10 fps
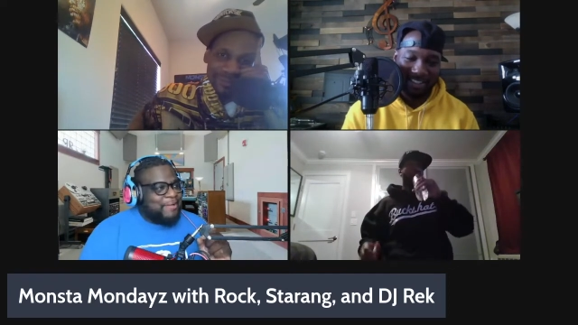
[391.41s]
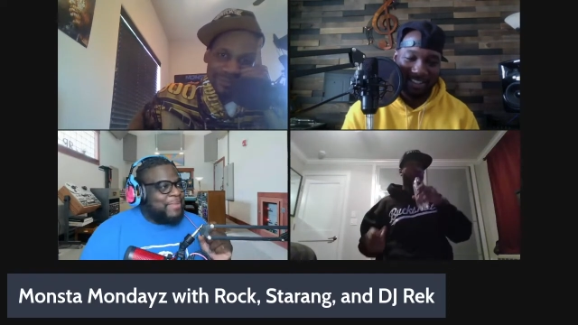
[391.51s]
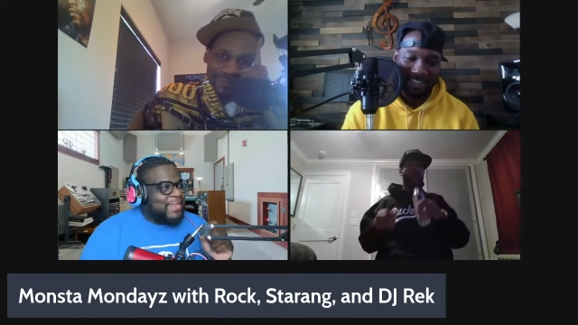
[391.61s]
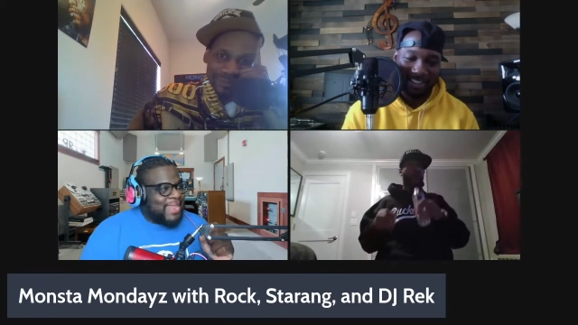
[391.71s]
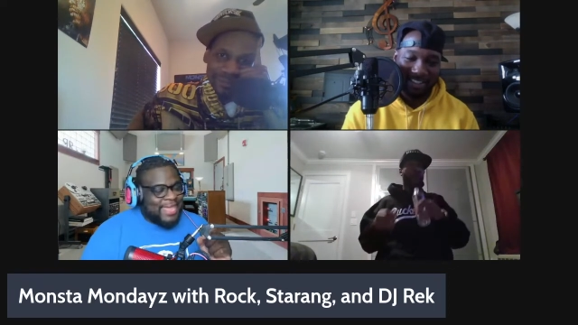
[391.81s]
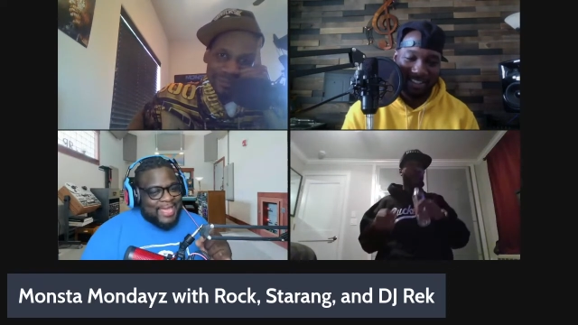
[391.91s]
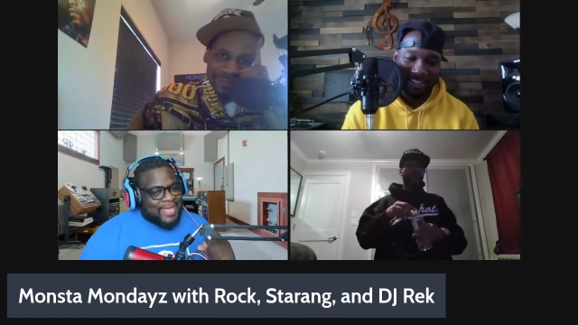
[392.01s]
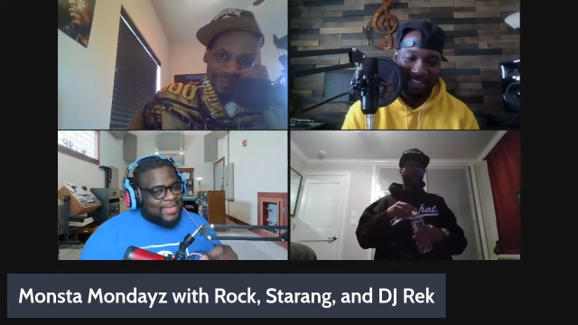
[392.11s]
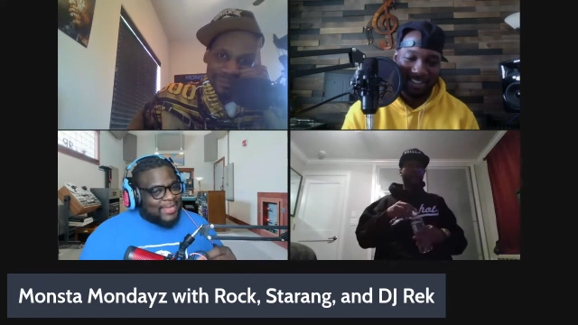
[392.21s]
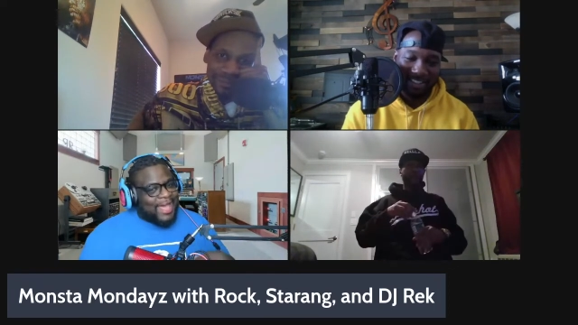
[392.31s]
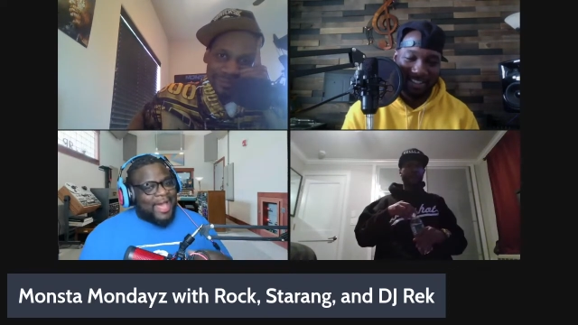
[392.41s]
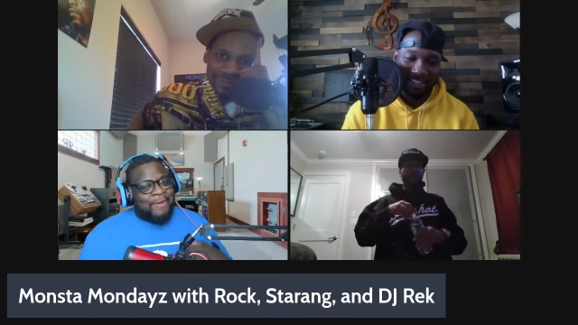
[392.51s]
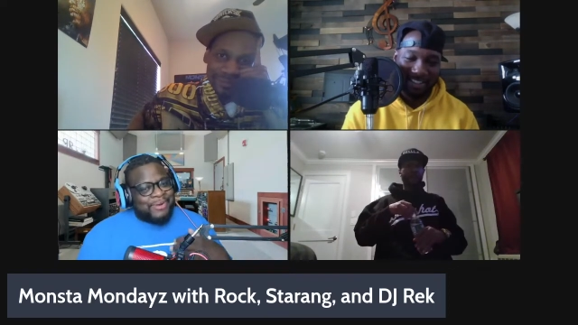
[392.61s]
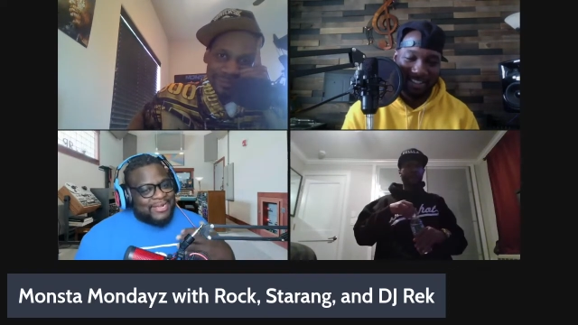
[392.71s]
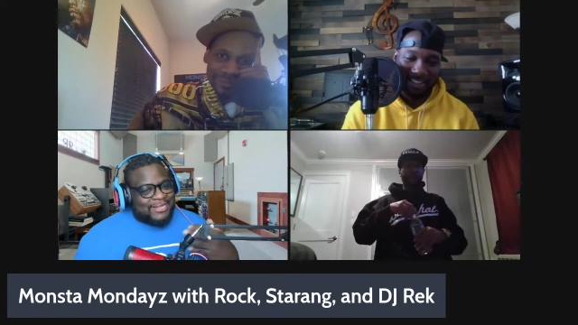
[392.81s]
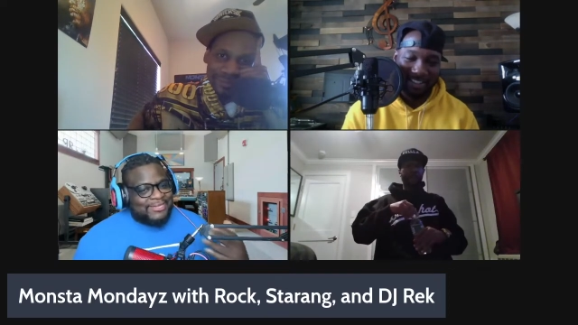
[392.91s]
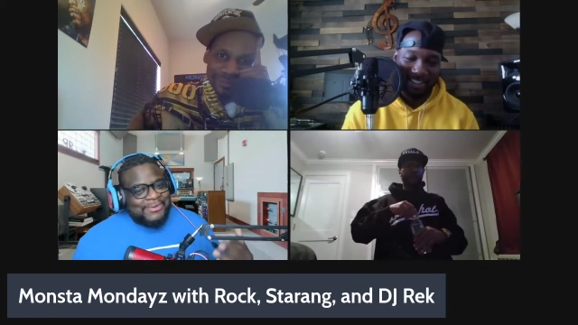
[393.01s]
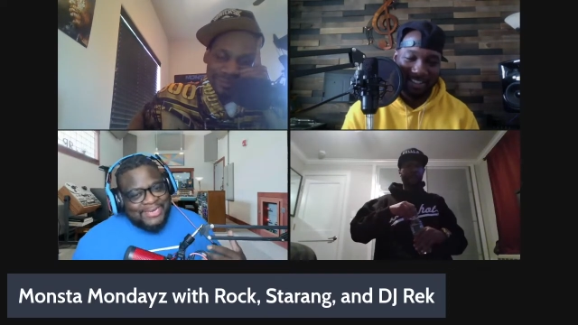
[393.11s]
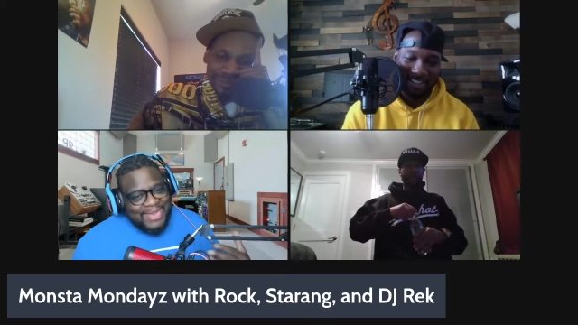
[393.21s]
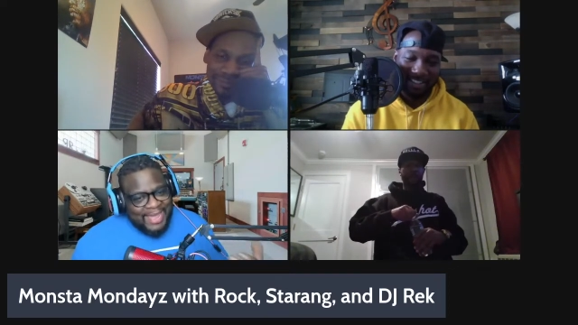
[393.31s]
Speaker 1: But like, I would include
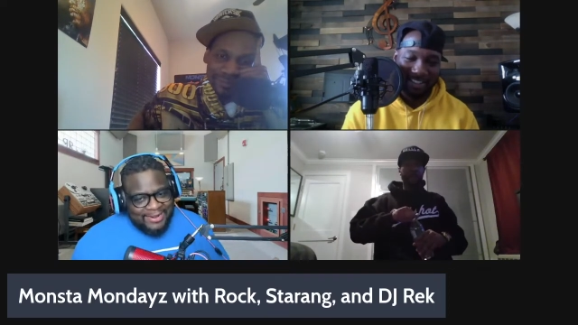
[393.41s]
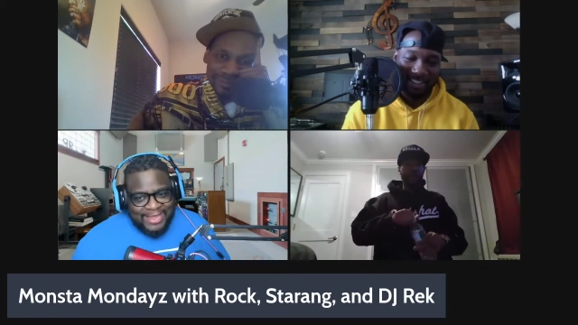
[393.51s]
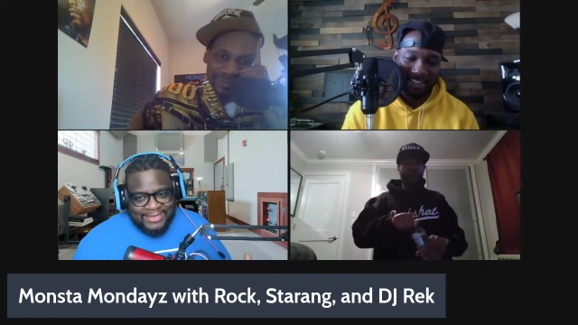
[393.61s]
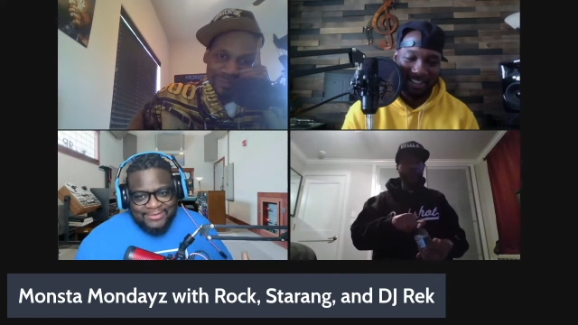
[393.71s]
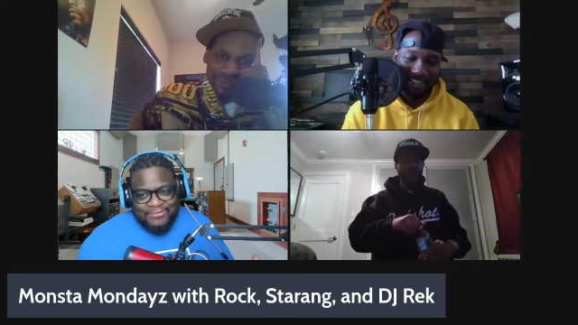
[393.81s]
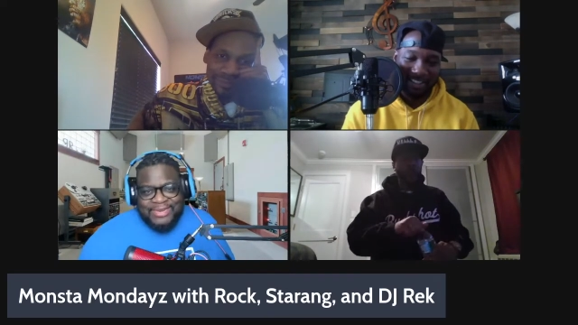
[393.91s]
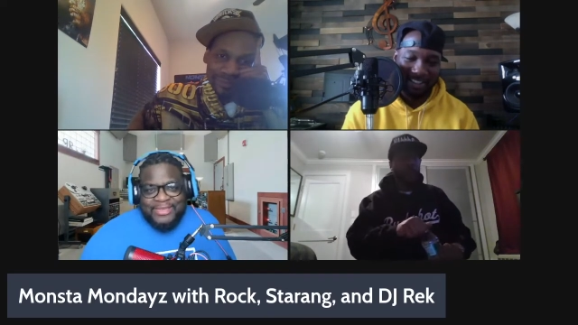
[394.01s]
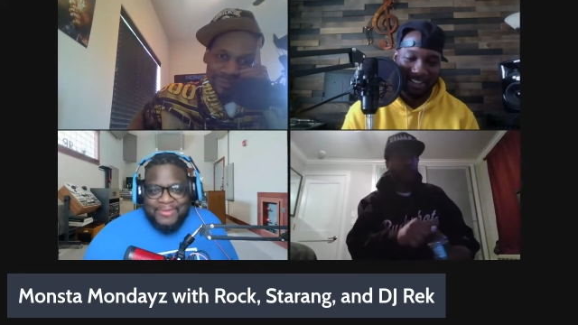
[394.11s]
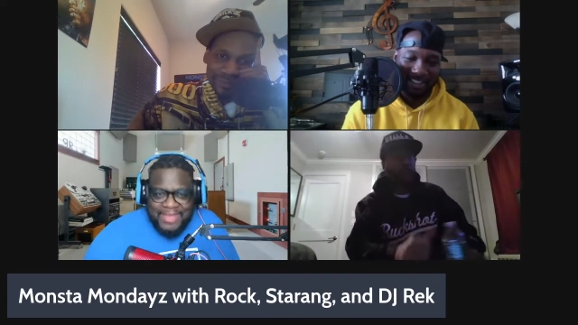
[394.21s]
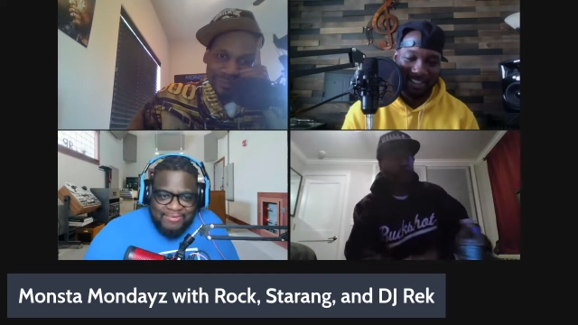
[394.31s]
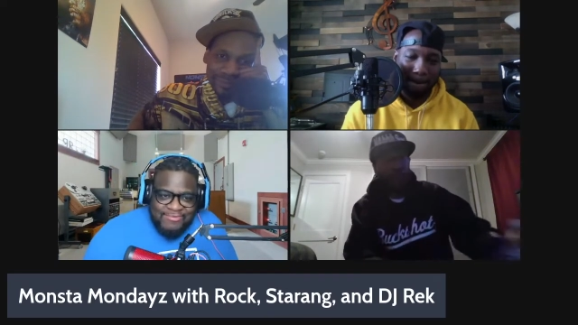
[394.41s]
a lot of like the video game